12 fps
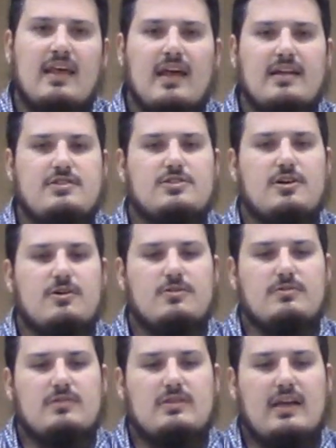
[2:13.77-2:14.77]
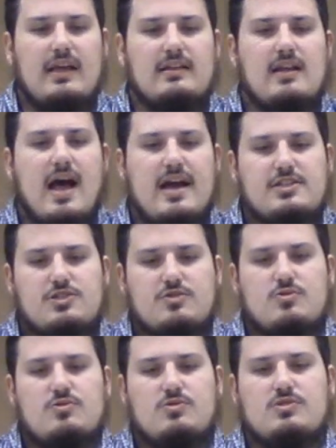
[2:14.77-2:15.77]
And so in high
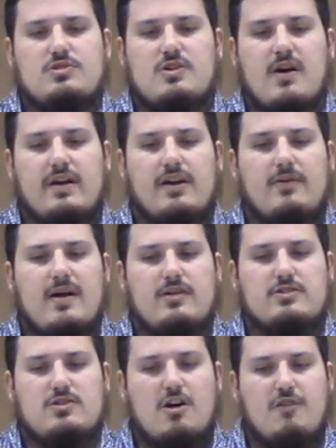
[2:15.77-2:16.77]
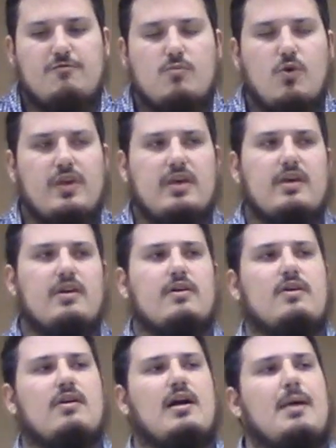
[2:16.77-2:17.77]
school, starting around sophomore
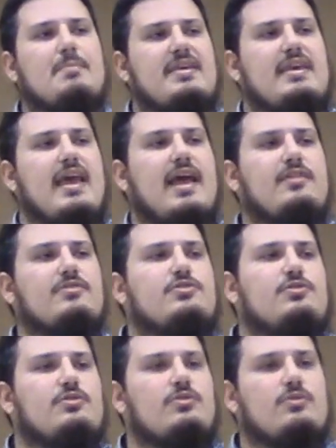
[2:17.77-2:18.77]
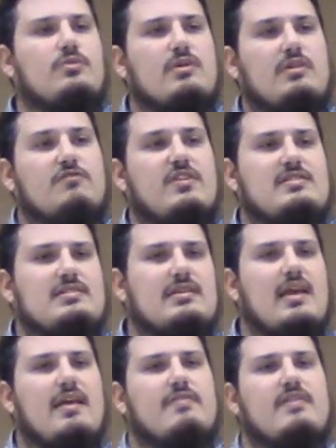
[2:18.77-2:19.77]
year, I began to
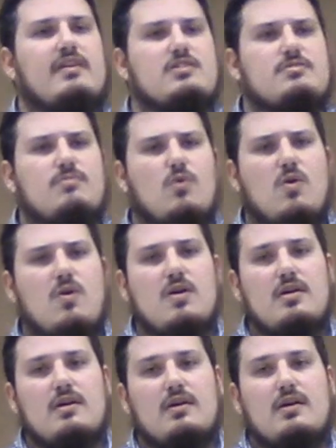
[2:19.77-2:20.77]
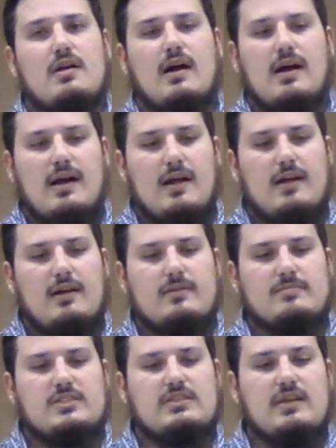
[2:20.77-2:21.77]
investigate things more,
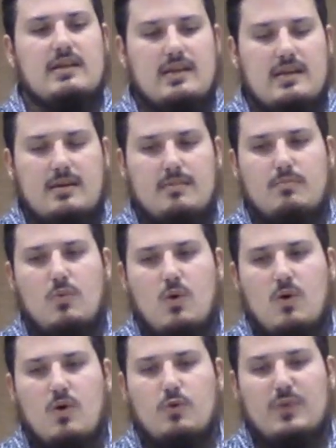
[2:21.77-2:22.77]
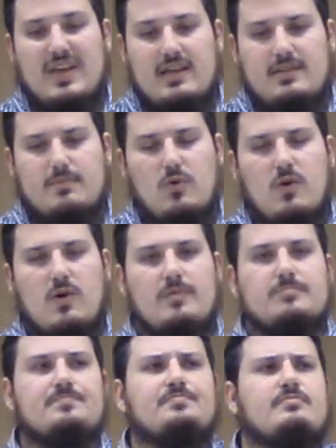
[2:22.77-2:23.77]
study more, read more.
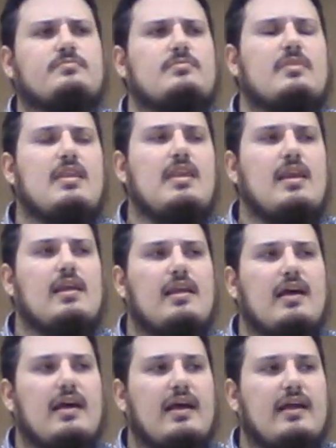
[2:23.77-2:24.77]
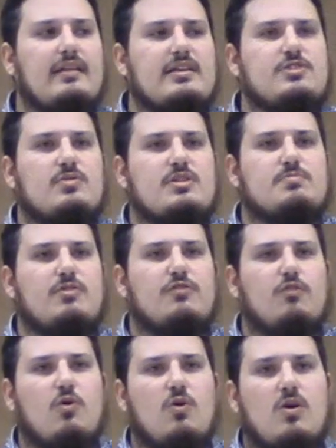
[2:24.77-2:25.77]
And this was
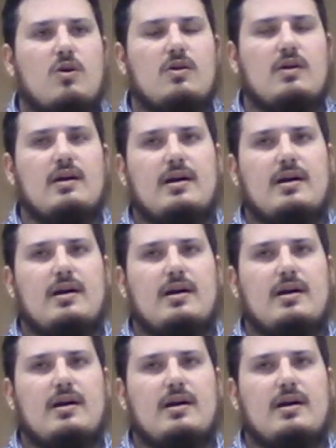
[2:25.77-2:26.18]
before,